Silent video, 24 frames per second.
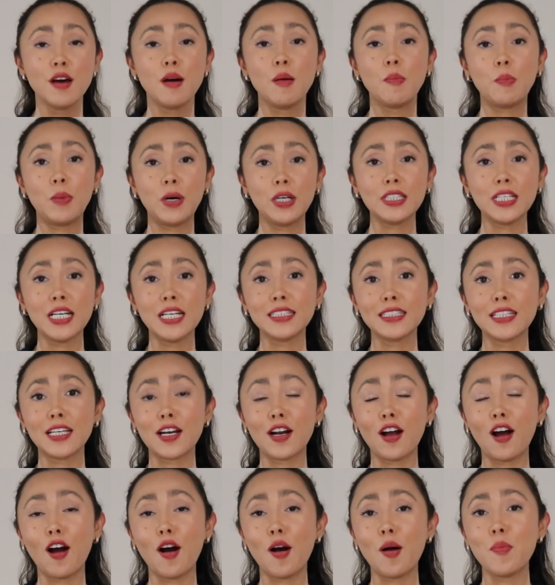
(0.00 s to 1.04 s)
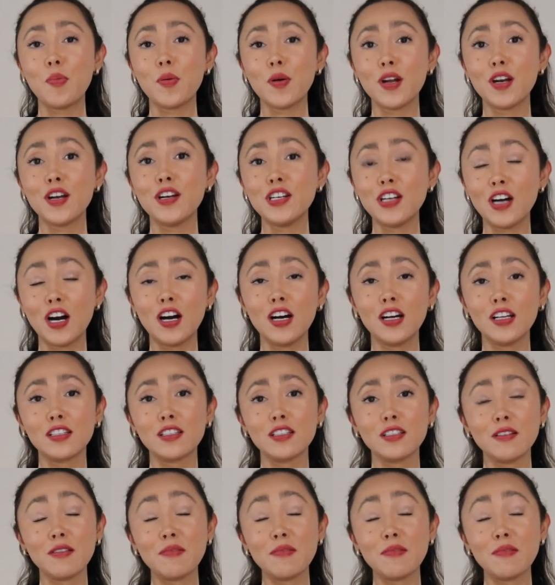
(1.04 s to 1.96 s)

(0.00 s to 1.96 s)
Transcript: but ended up not